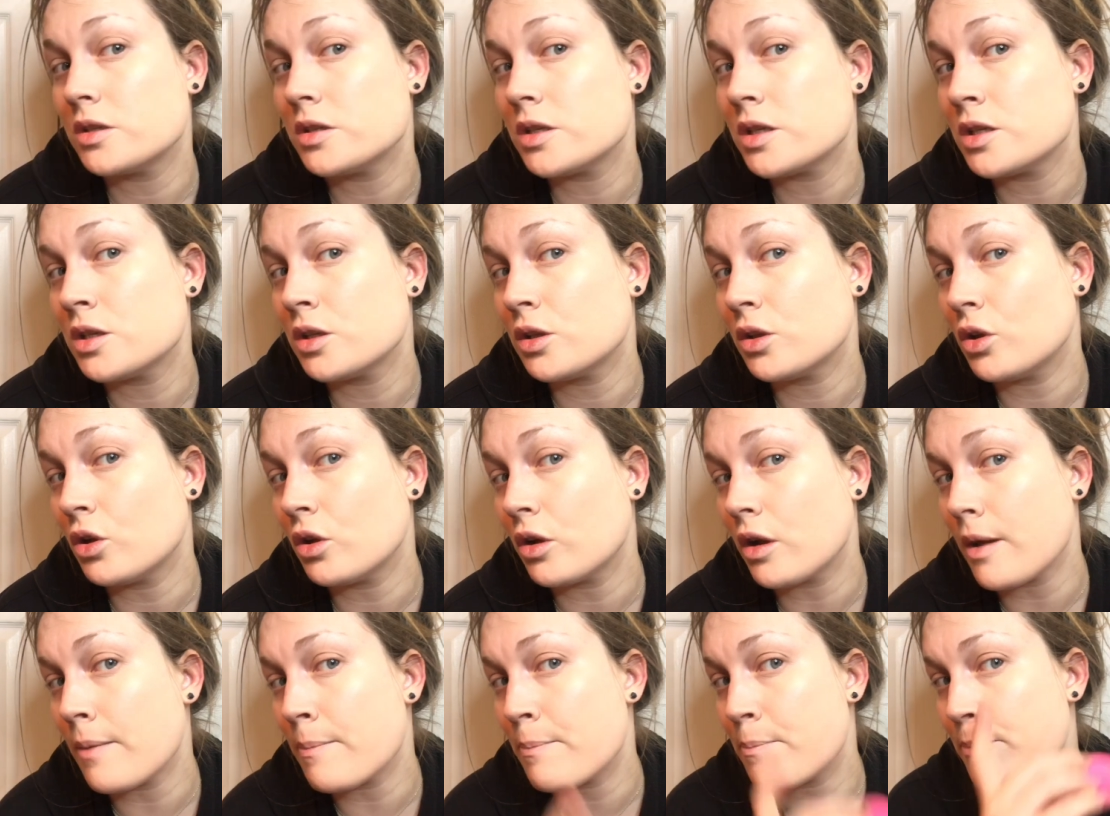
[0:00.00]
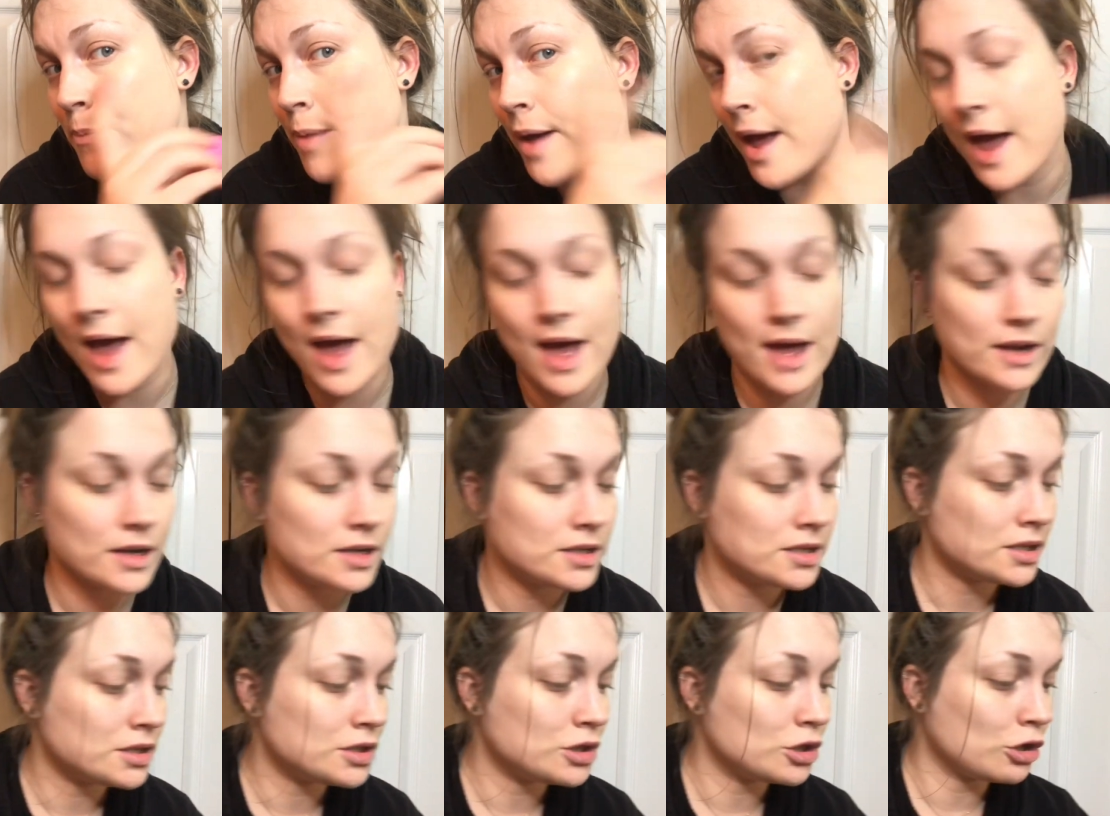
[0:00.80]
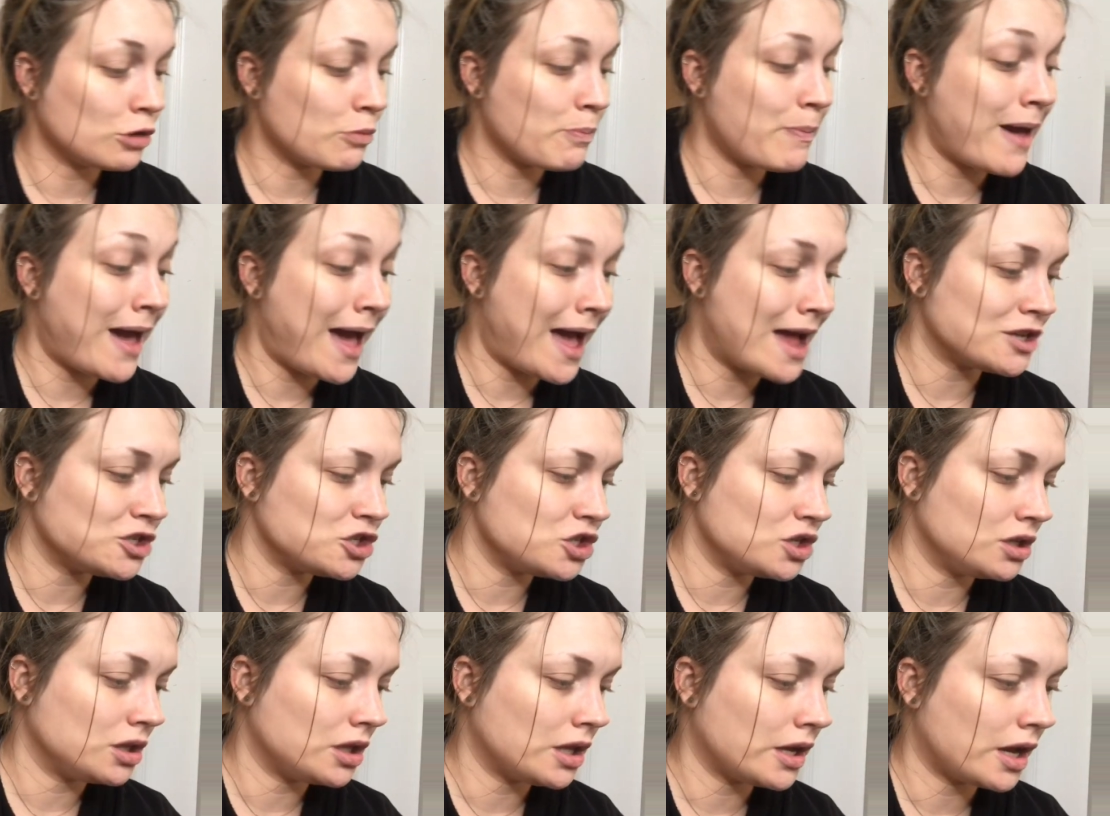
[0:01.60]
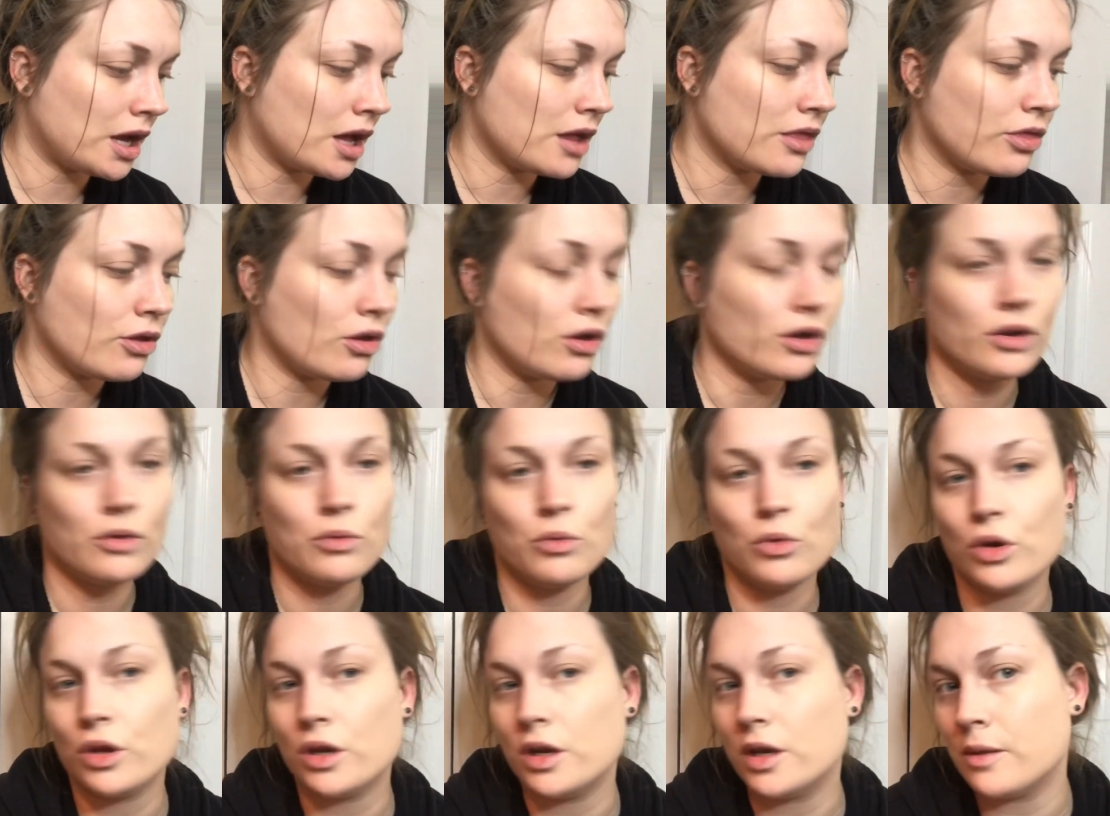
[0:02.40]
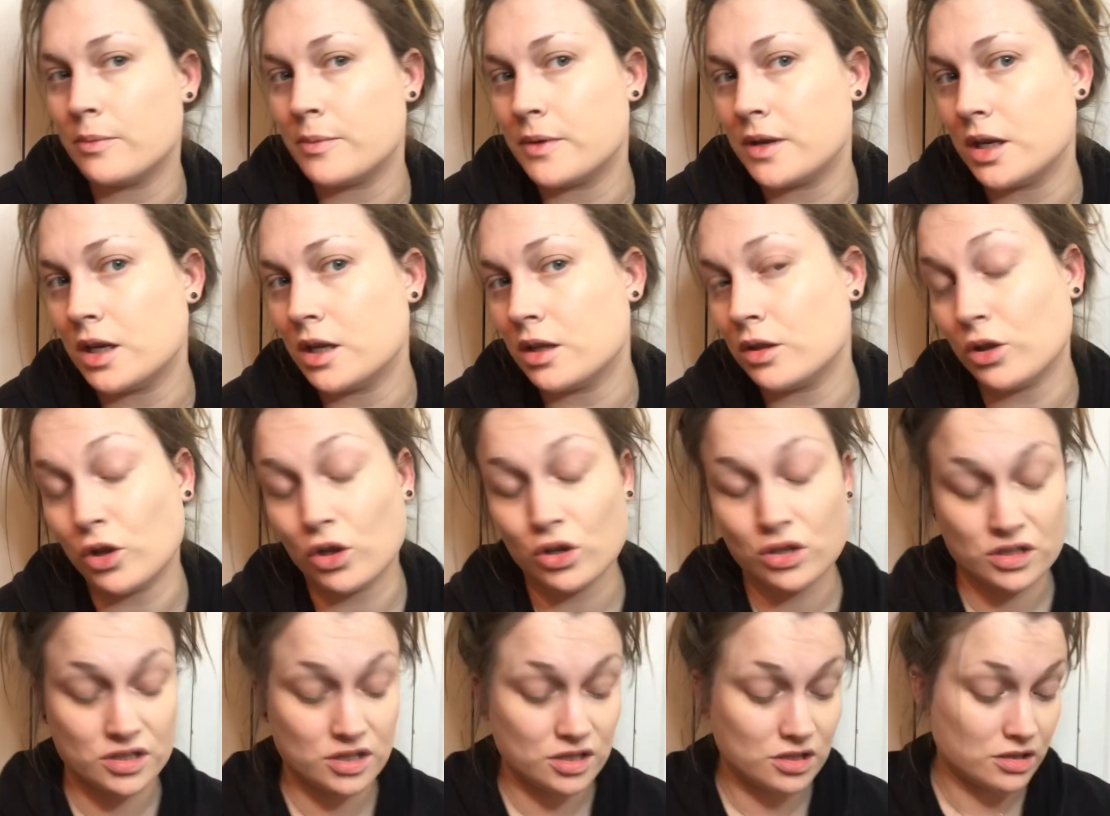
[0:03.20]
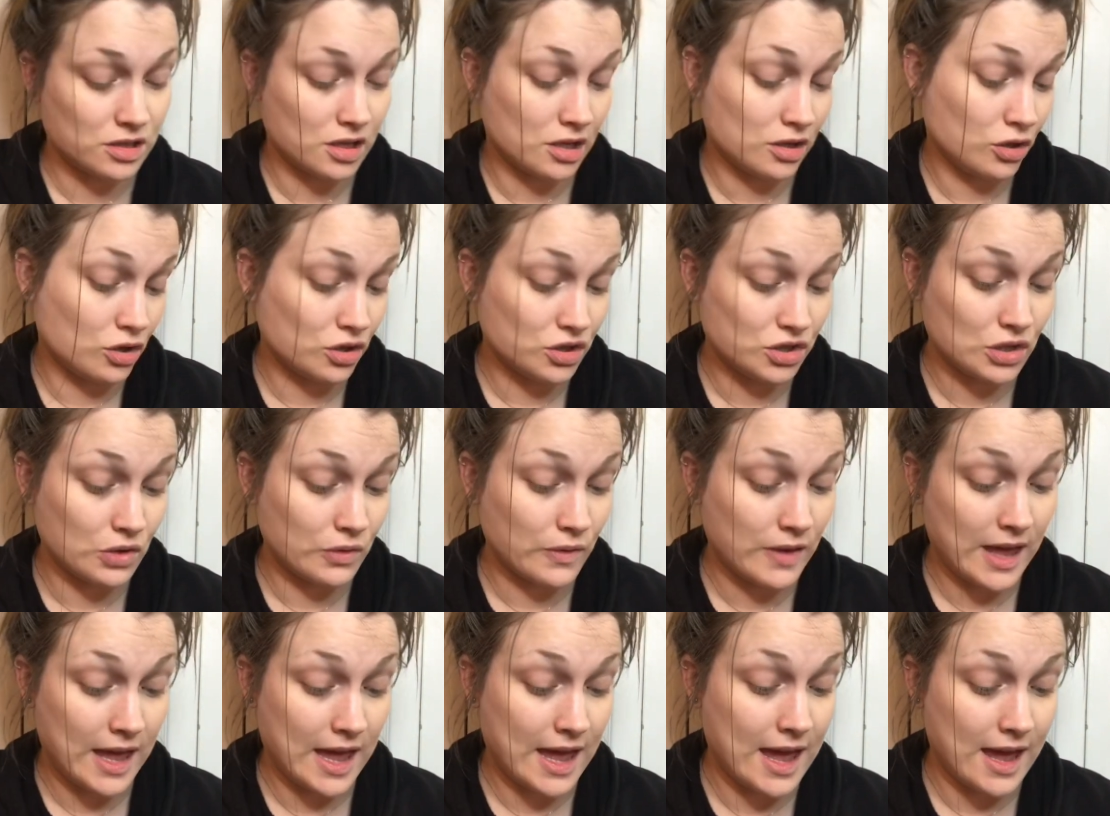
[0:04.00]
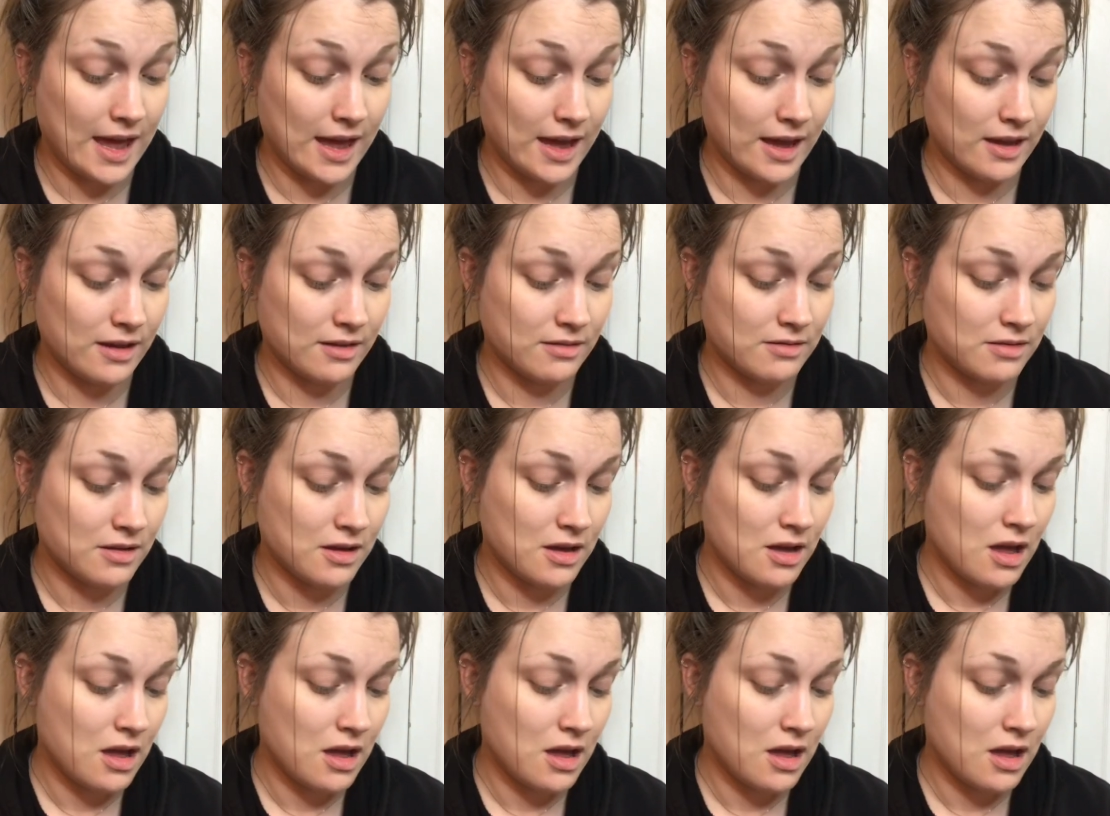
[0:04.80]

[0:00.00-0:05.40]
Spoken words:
doesn't look bad. It doesn't look patchy like I thought it would. I mean, it looks okay.